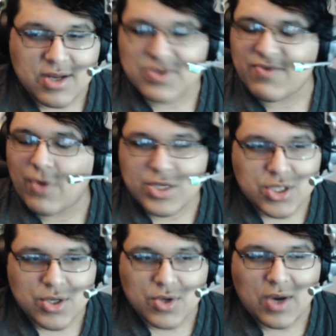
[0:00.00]
It was very
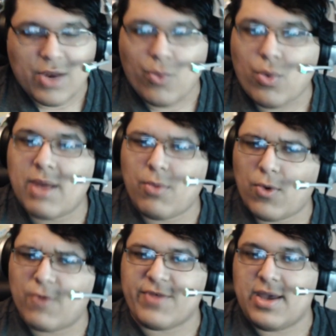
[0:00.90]
chill, and I want more
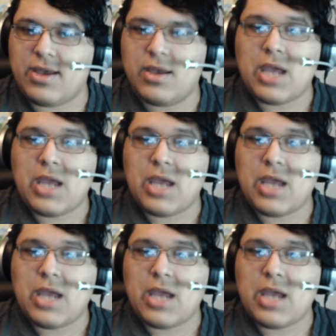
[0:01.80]
of that.